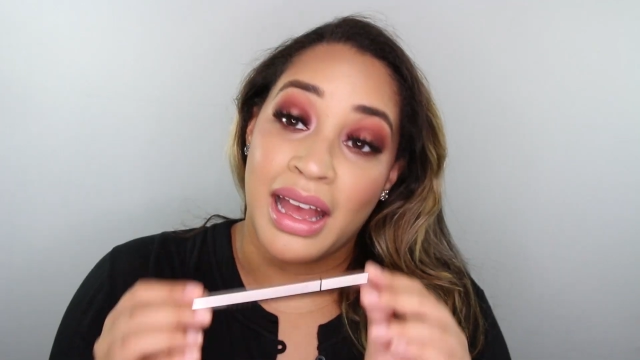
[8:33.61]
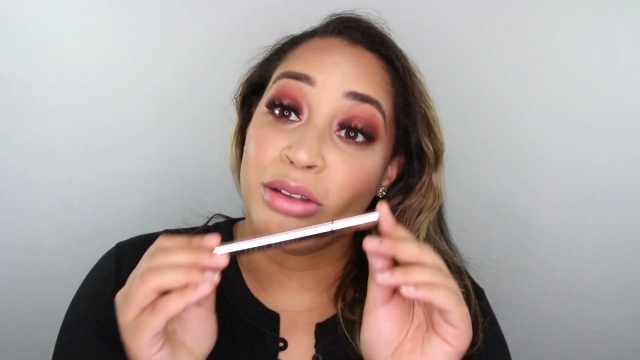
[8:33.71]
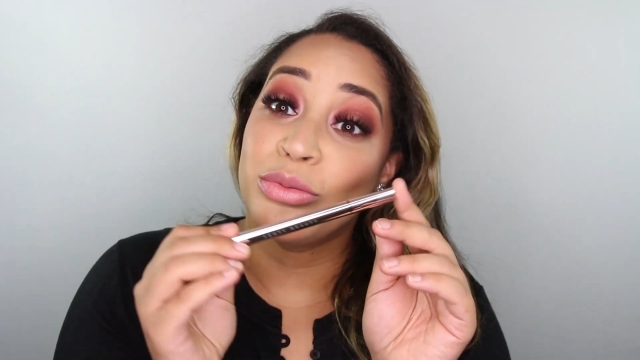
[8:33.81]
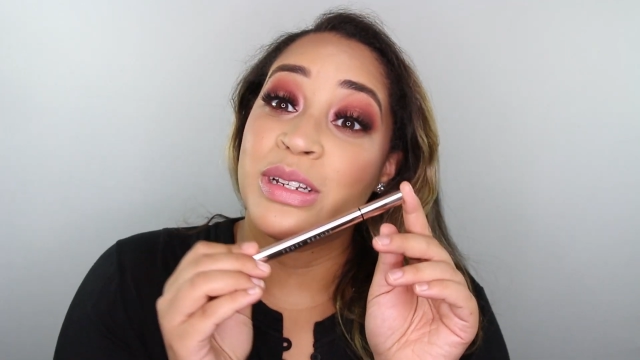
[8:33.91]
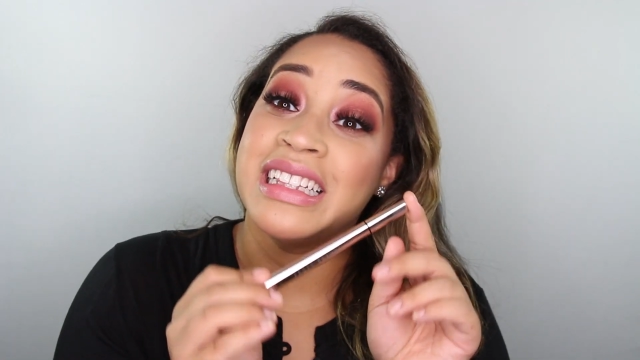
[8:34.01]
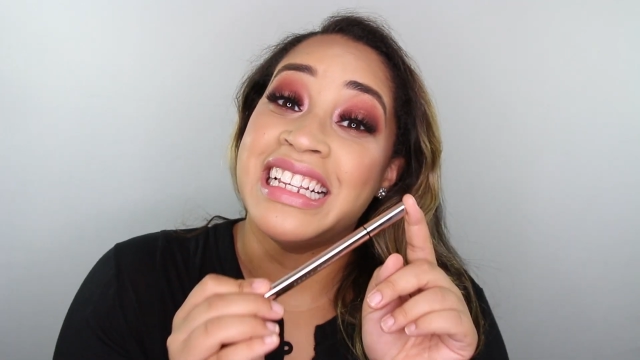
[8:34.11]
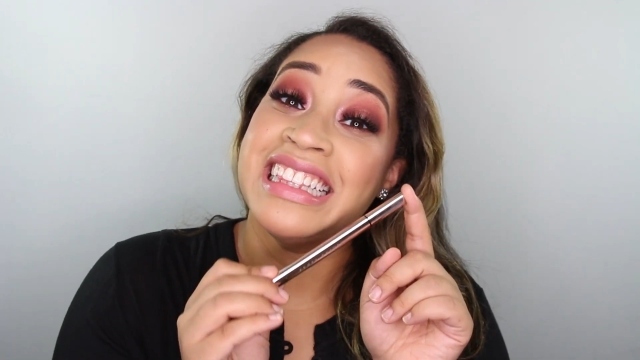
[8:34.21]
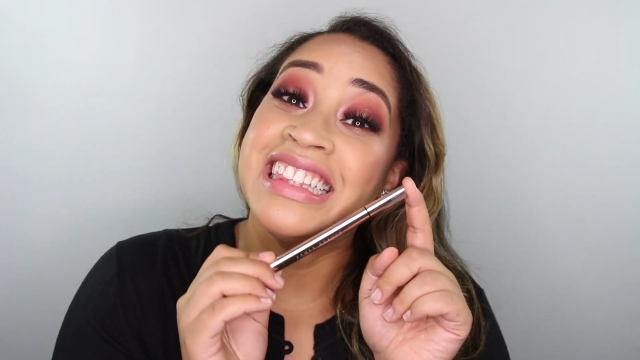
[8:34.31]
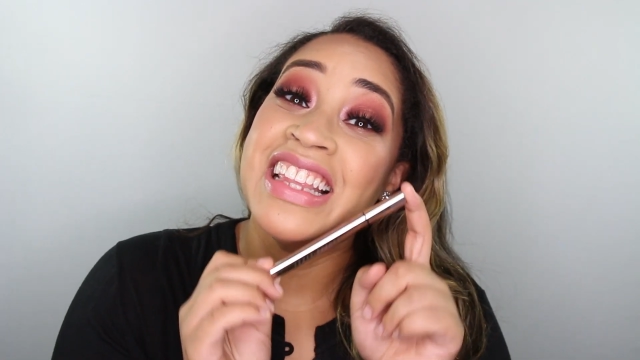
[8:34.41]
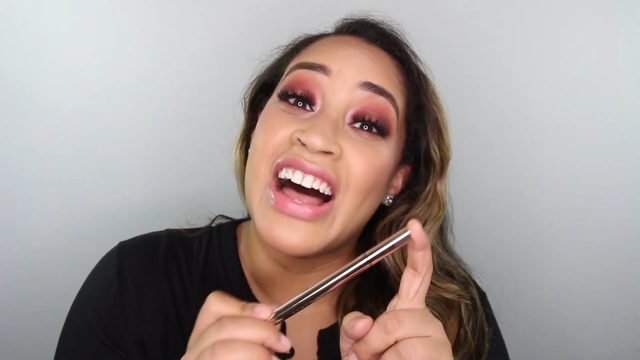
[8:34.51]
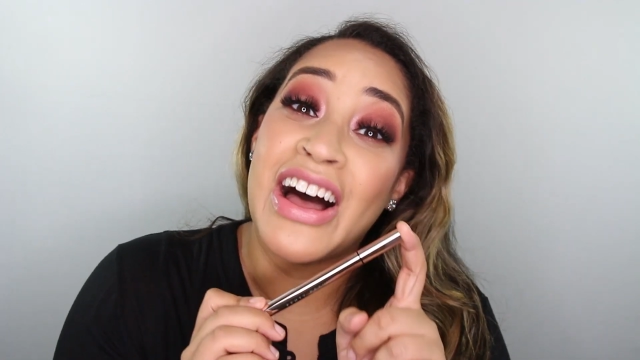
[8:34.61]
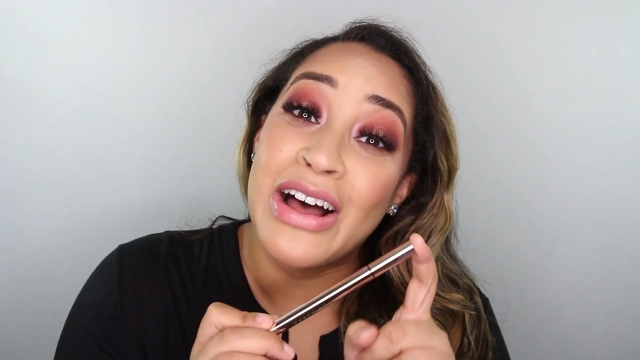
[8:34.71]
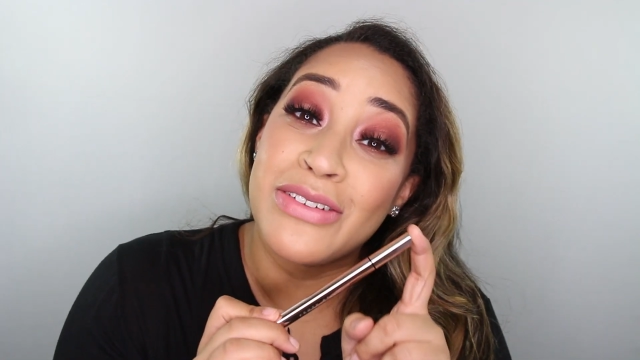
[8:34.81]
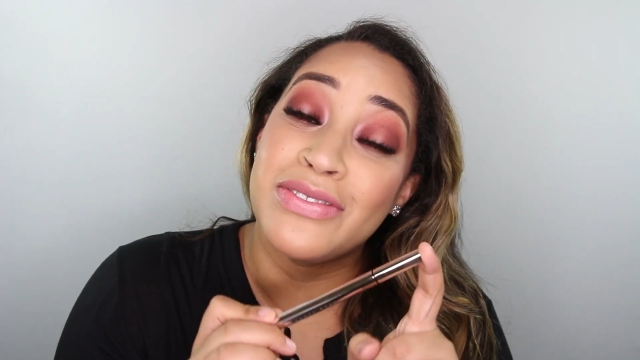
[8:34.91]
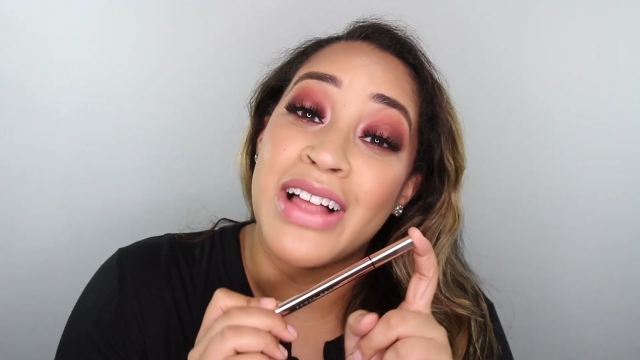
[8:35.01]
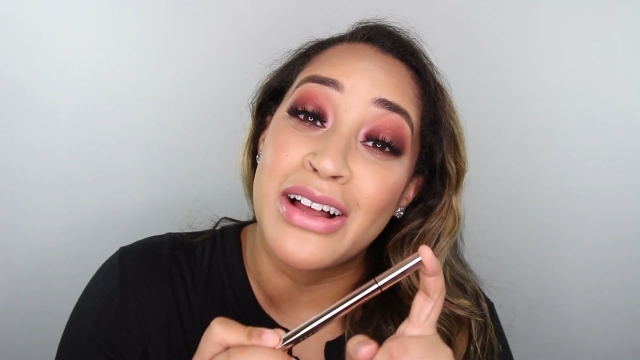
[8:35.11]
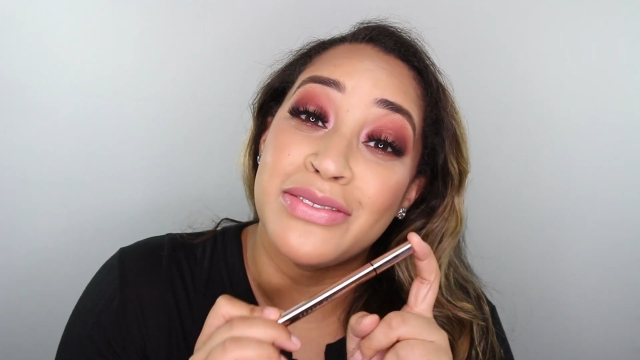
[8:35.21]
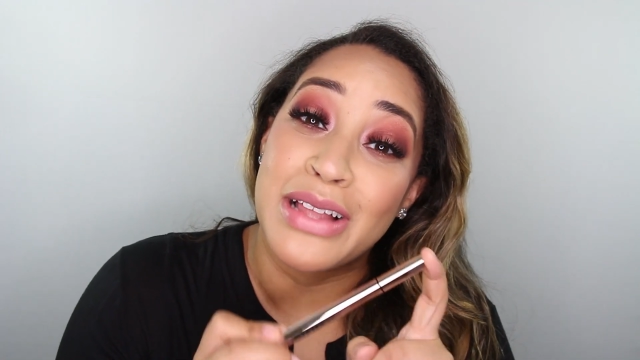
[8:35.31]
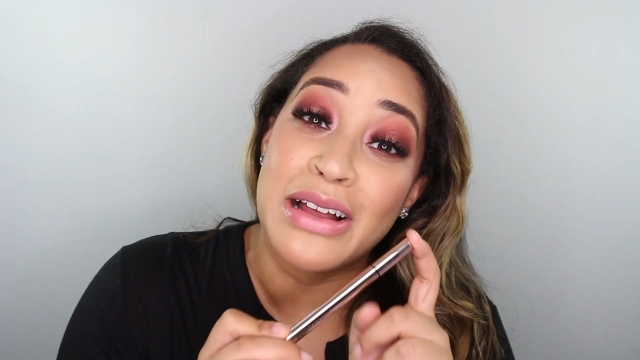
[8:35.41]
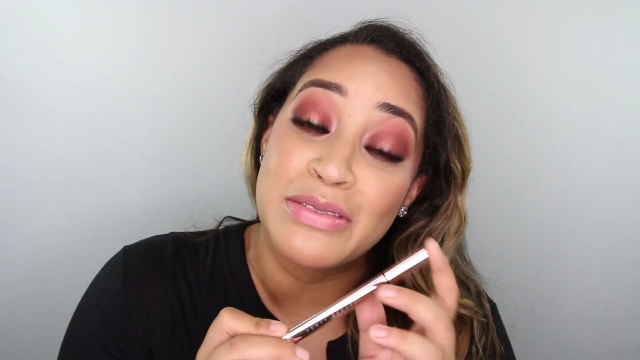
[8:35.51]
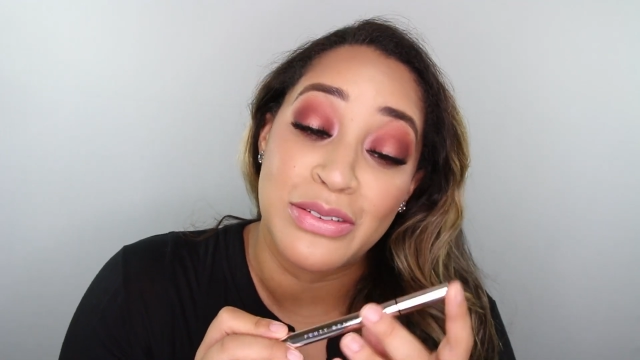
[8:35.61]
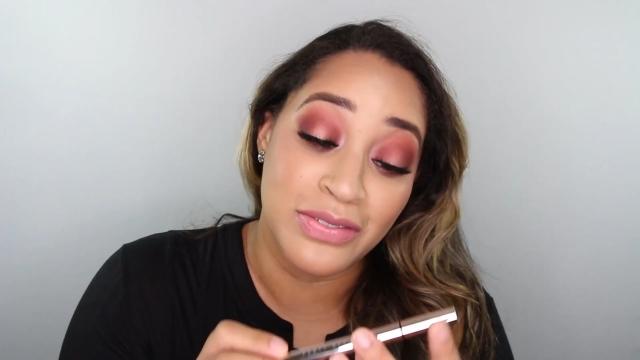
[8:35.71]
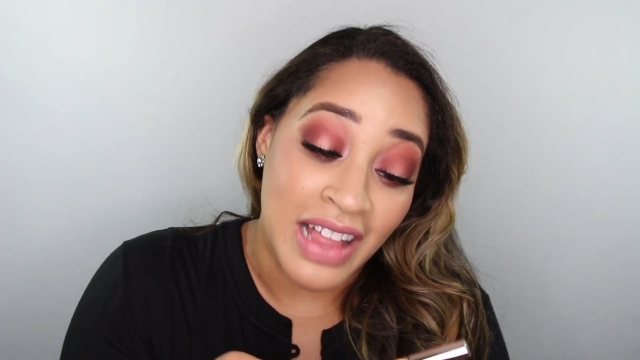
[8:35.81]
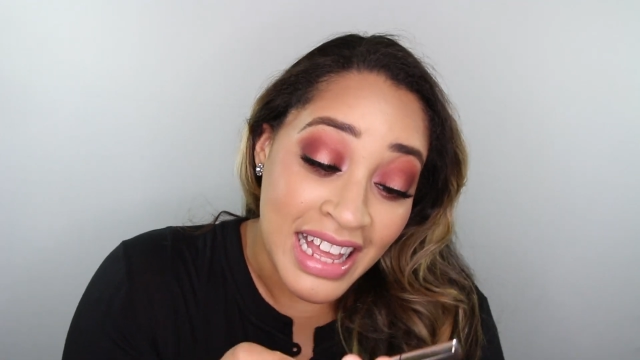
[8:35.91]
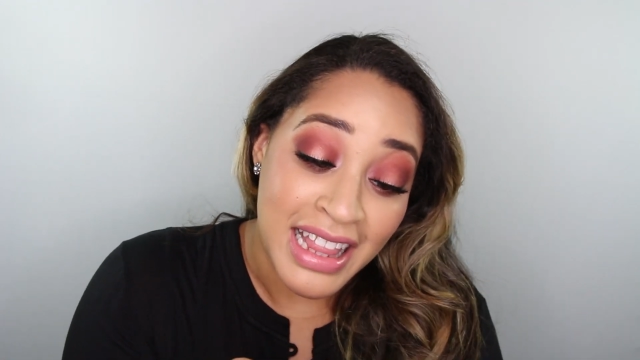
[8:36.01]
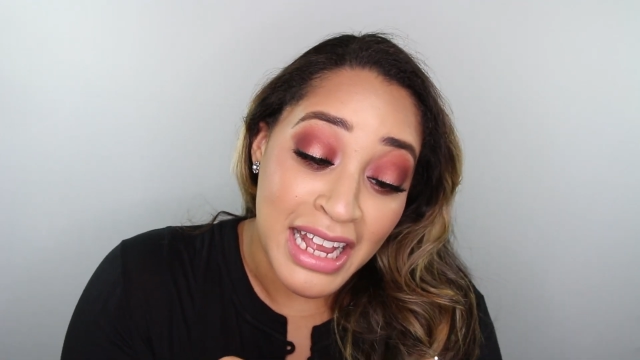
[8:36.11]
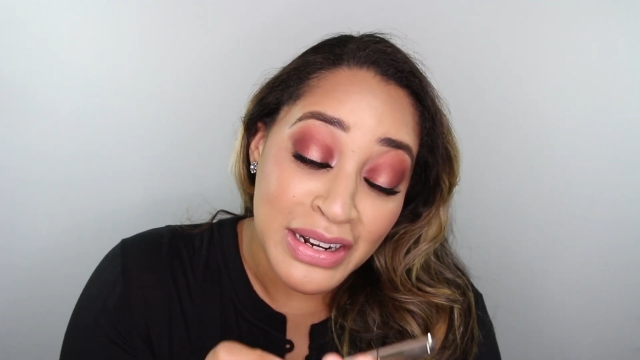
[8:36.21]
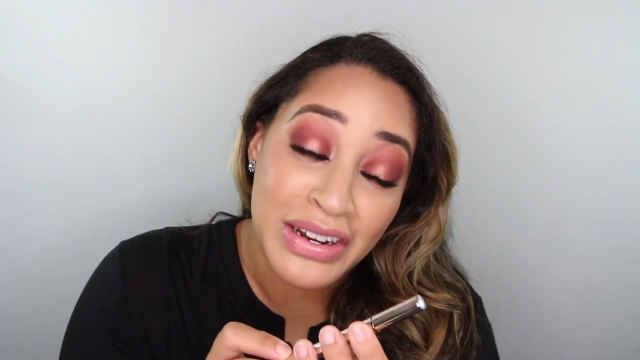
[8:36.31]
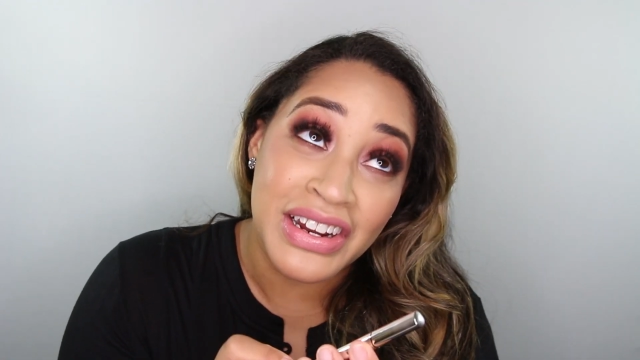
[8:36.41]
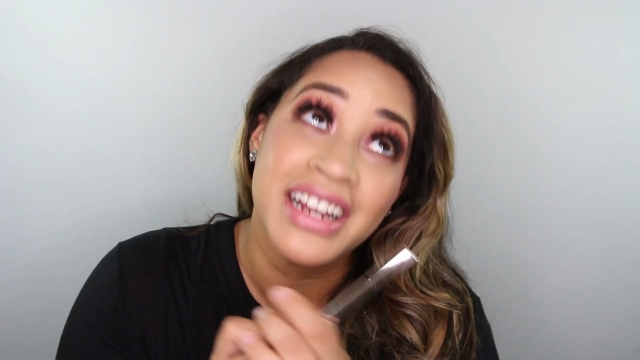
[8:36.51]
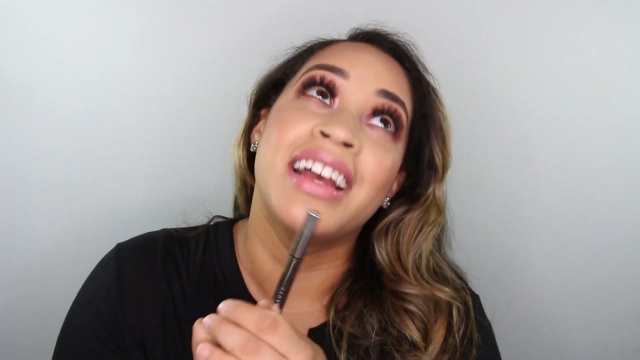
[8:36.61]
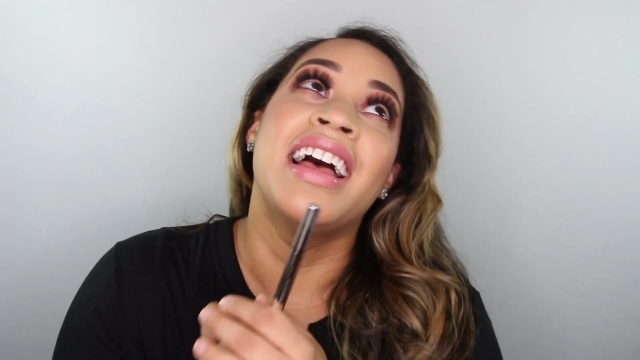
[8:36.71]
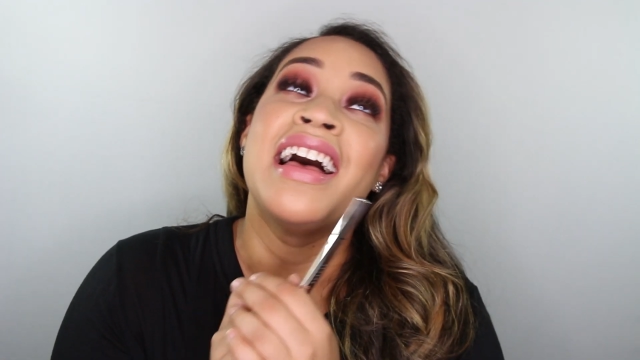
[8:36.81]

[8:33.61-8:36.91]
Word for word: I really love, love, love the Flyliner.